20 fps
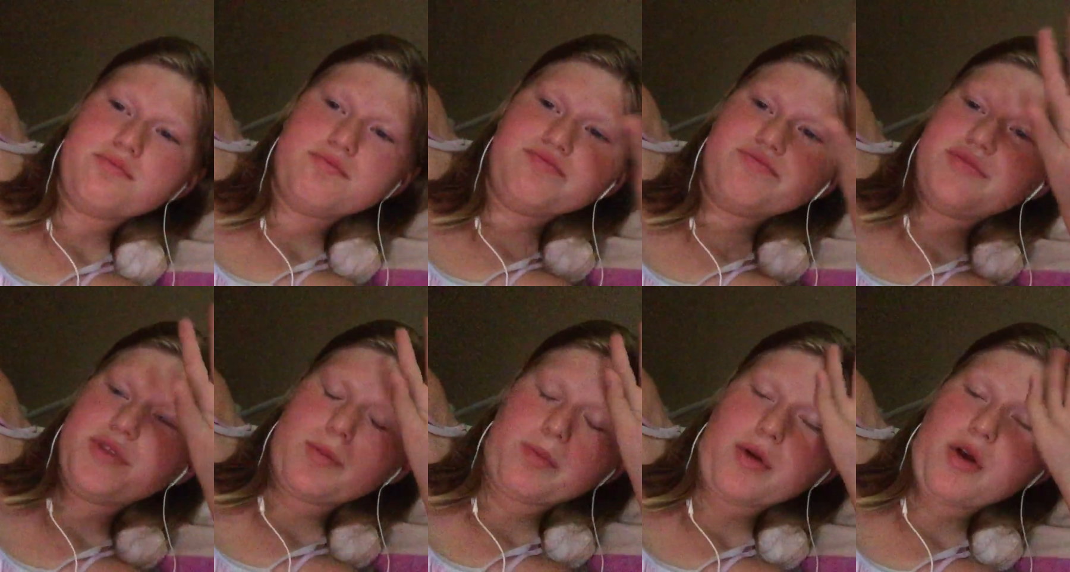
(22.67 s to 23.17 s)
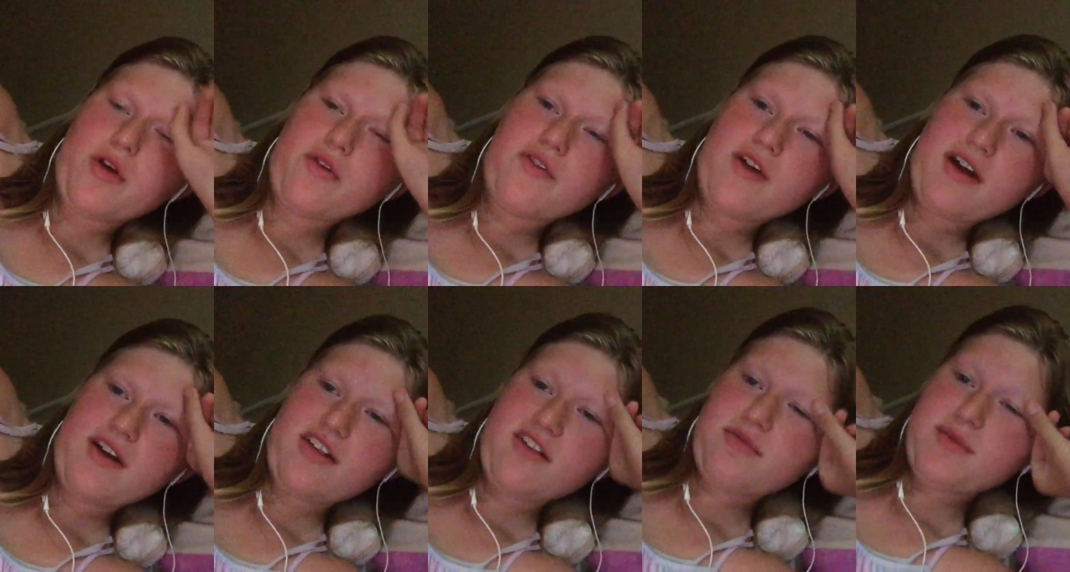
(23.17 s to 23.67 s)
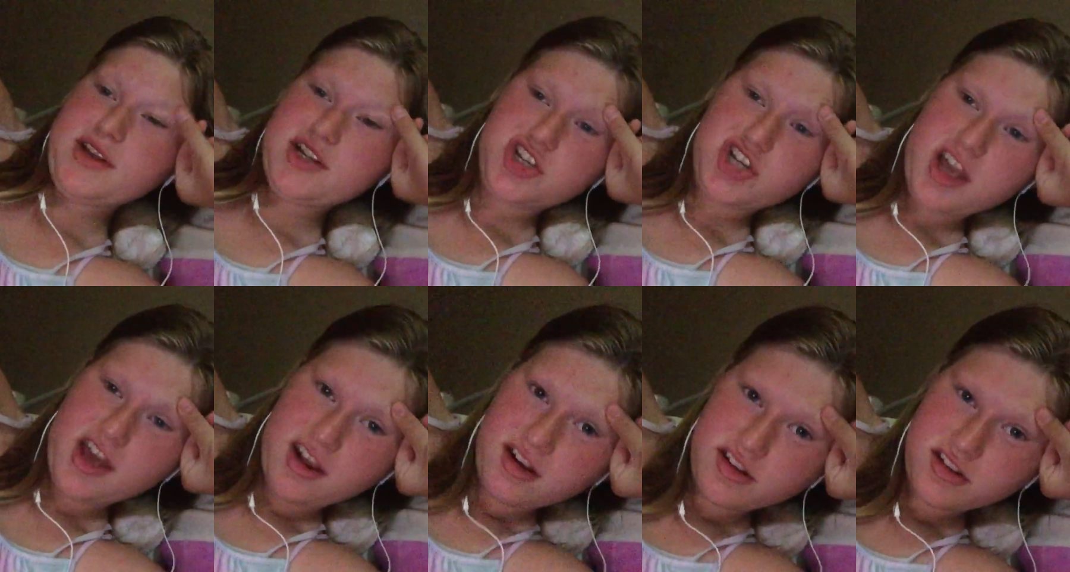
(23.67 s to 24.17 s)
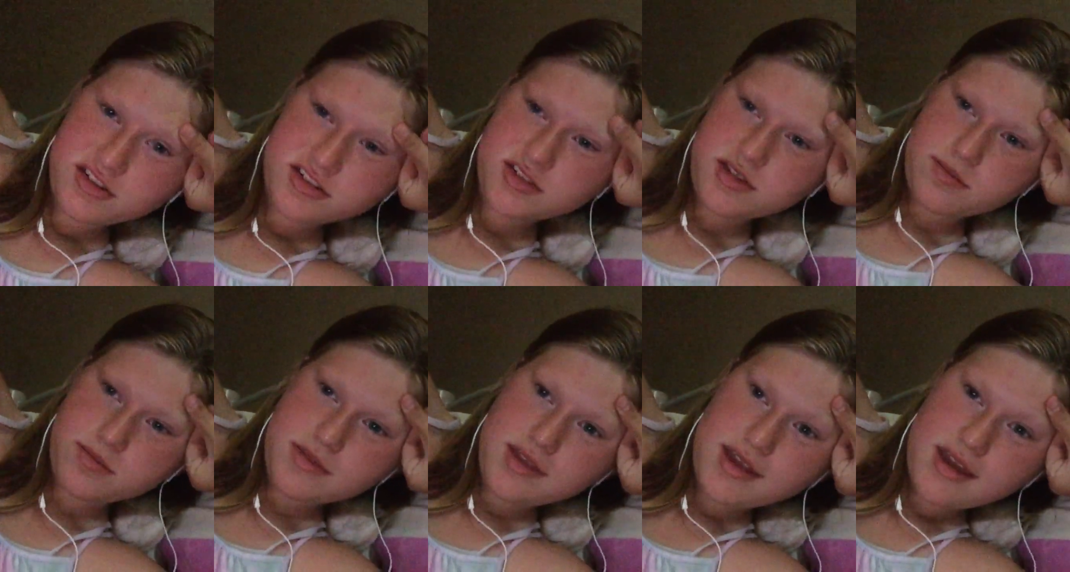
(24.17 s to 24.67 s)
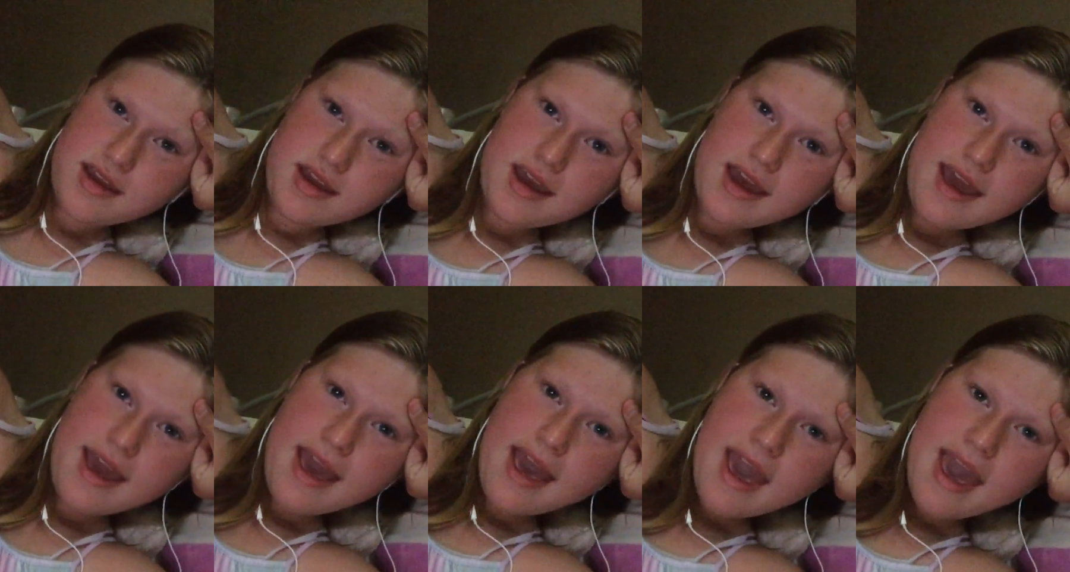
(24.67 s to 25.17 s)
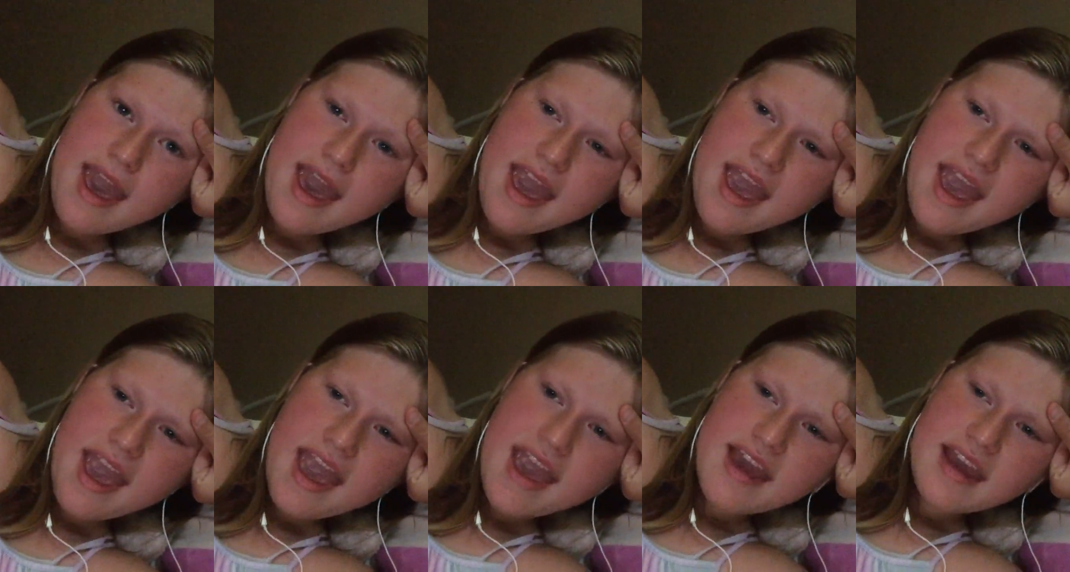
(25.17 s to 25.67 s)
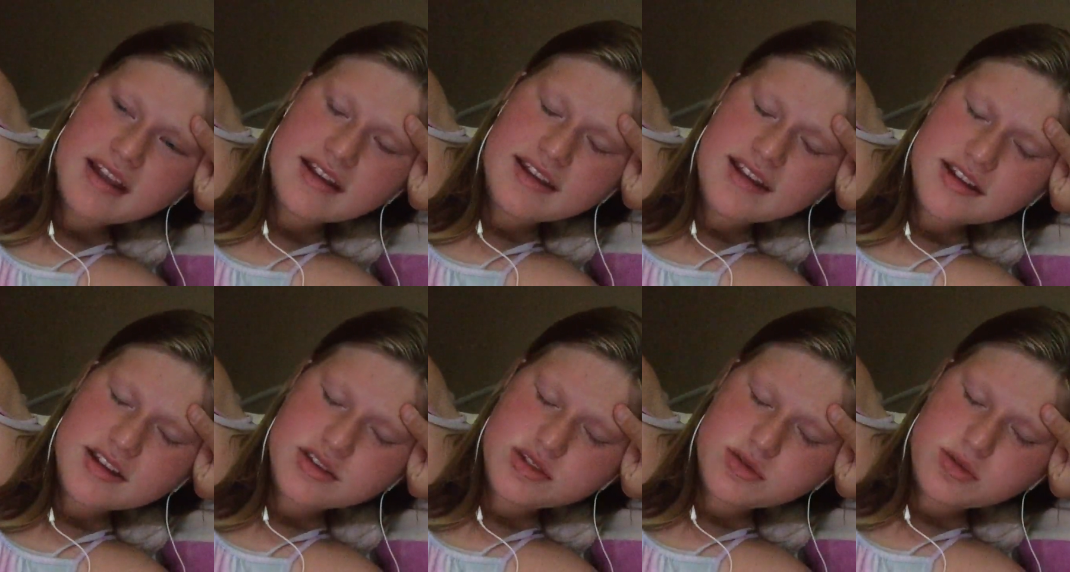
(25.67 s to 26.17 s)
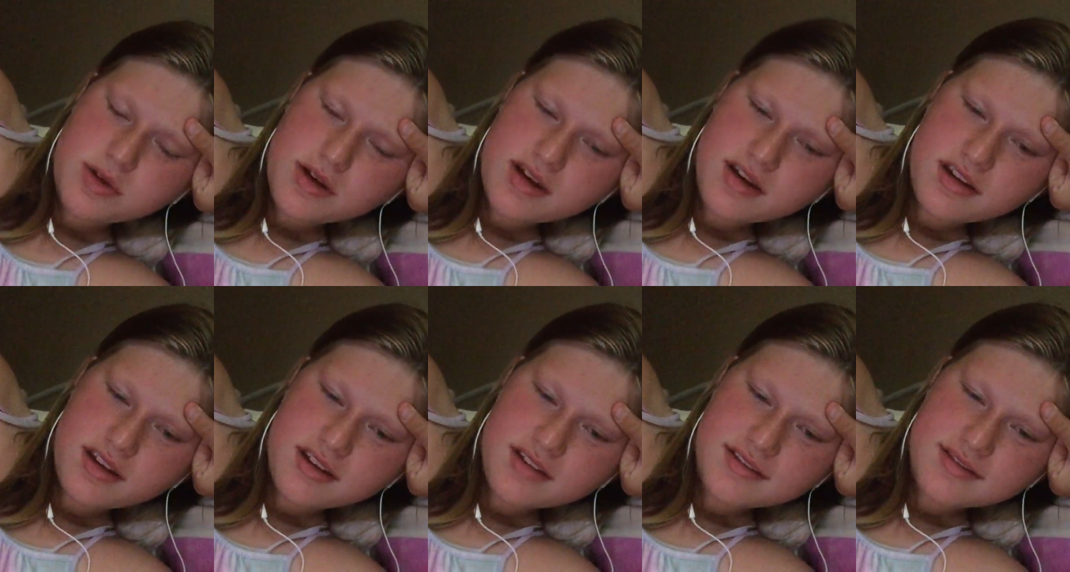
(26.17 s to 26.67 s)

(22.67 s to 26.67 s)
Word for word: the profile of my channel or something, and guess what?